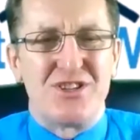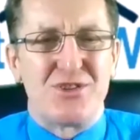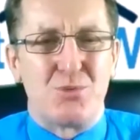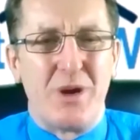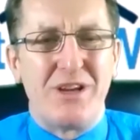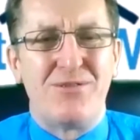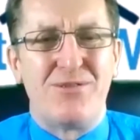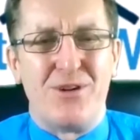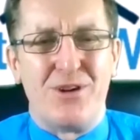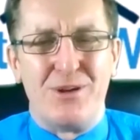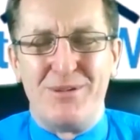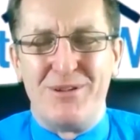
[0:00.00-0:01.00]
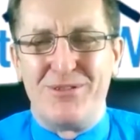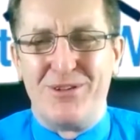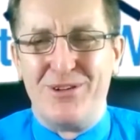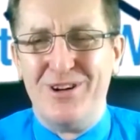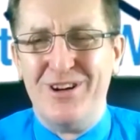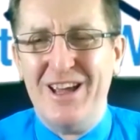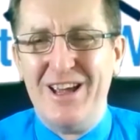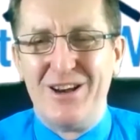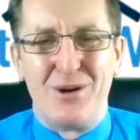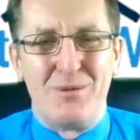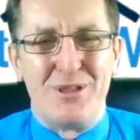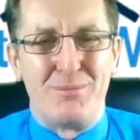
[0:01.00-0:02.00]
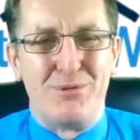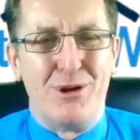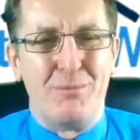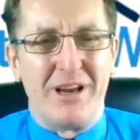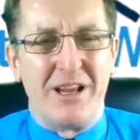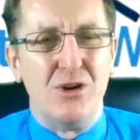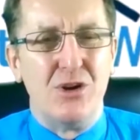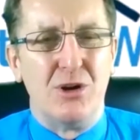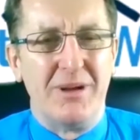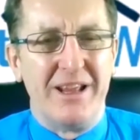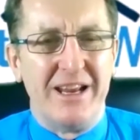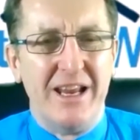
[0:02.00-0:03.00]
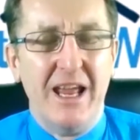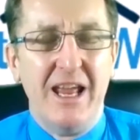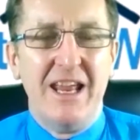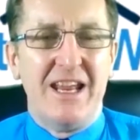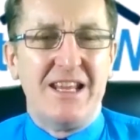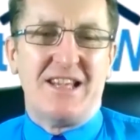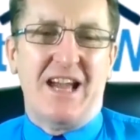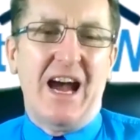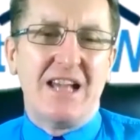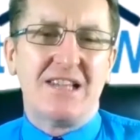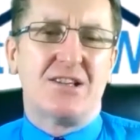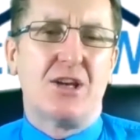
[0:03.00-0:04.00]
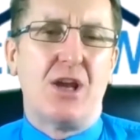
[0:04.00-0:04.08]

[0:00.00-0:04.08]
sweat for you before. Not with a property. Normally it's us